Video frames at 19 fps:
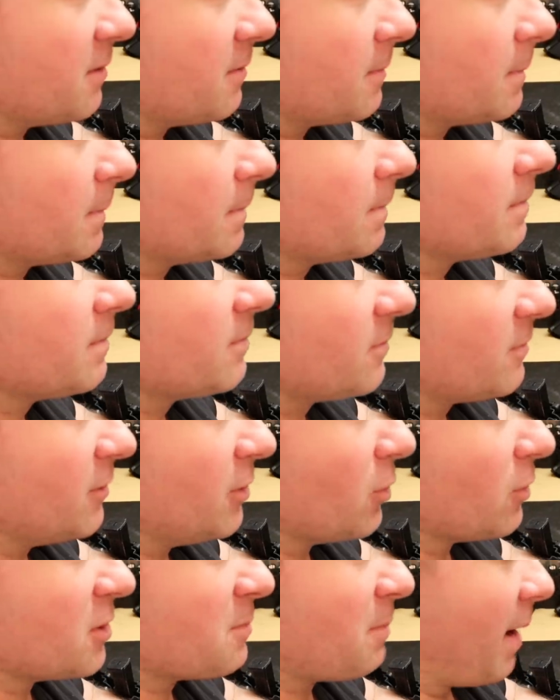I'm inspired.
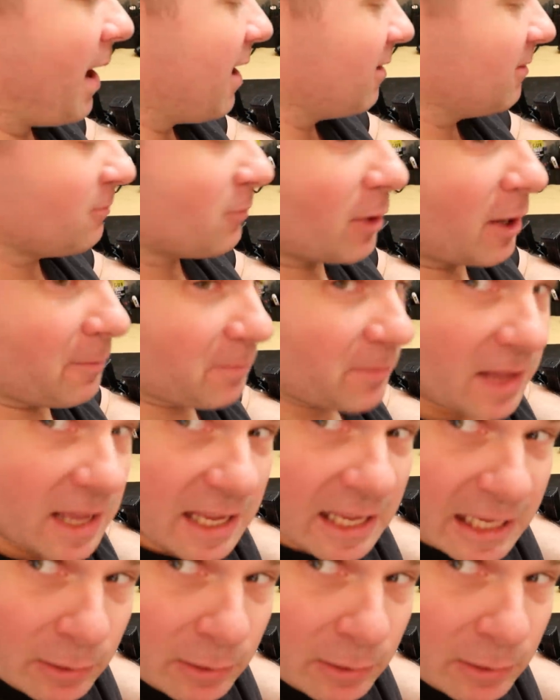You're inspired? Yeah. Well,